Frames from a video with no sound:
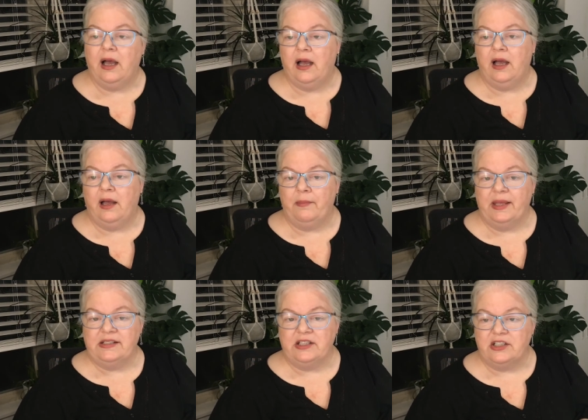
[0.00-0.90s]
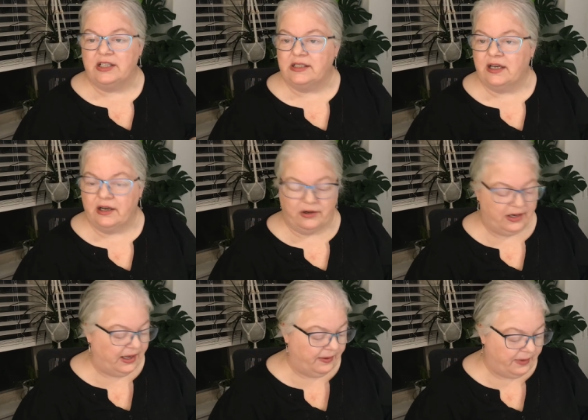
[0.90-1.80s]
a message that, or
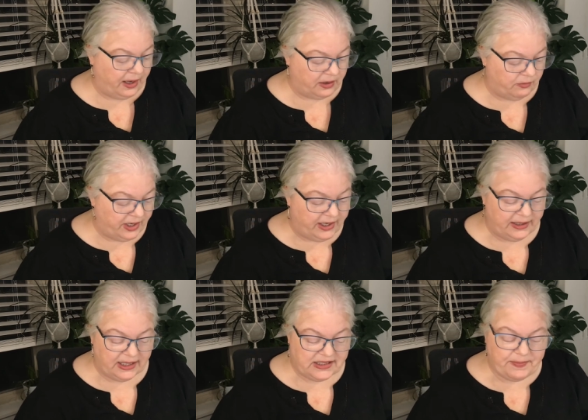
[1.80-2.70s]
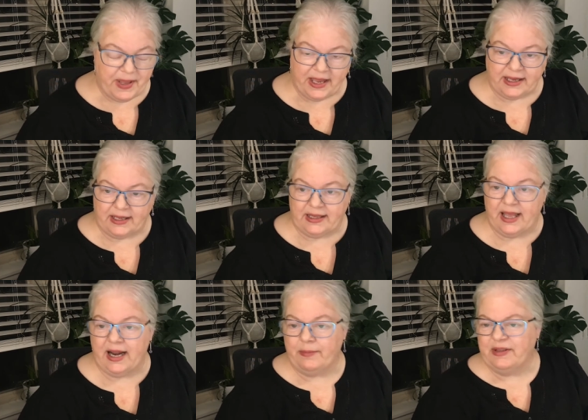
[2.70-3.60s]
a, a reading that's picking
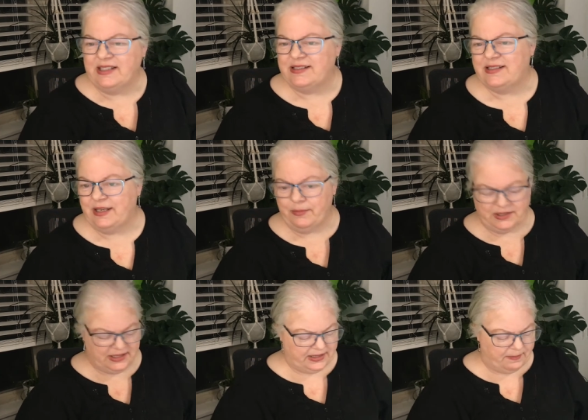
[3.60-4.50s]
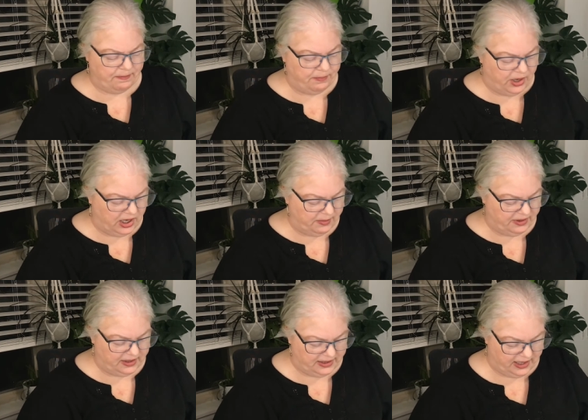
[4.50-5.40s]
that up. And let's see what's at the bottom
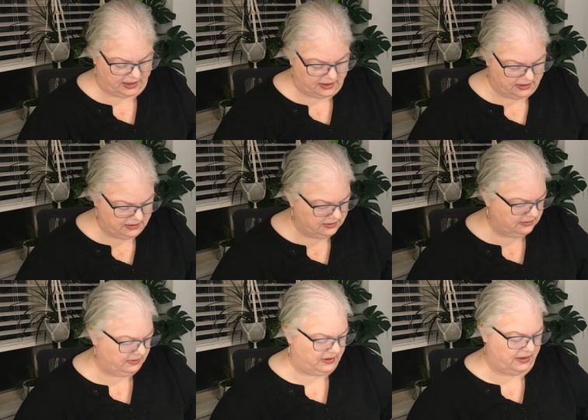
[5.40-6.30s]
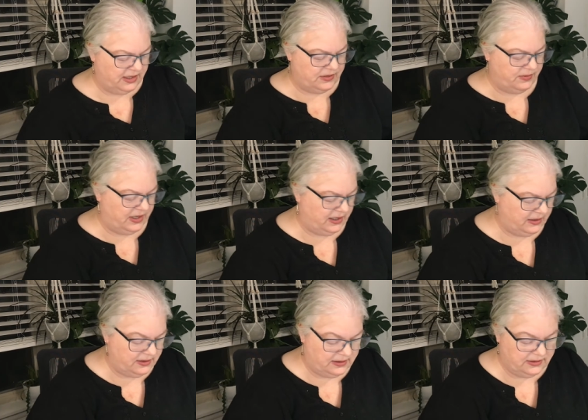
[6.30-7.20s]
of the deck with this reading.
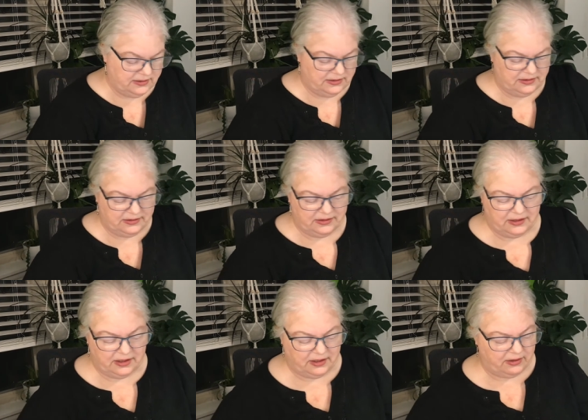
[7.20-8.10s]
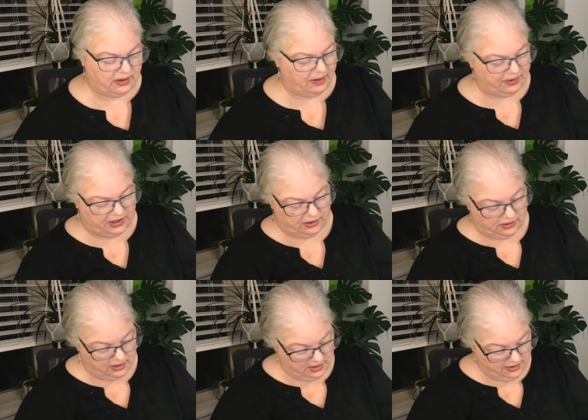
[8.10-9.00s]
Grab it here.
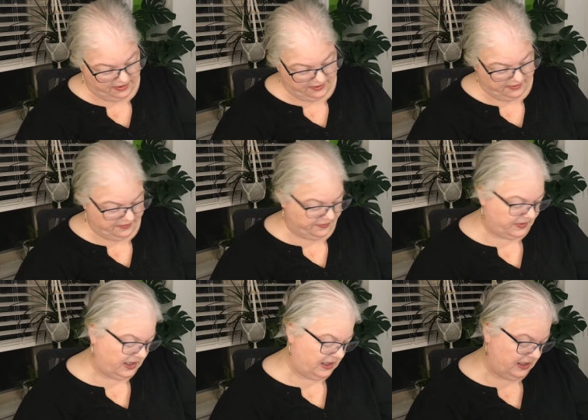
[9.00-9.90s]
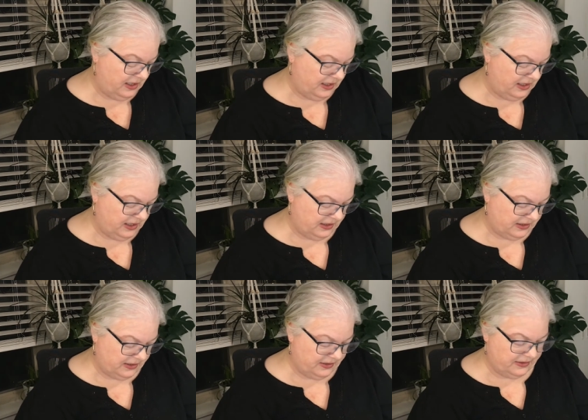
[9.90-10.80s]
And it is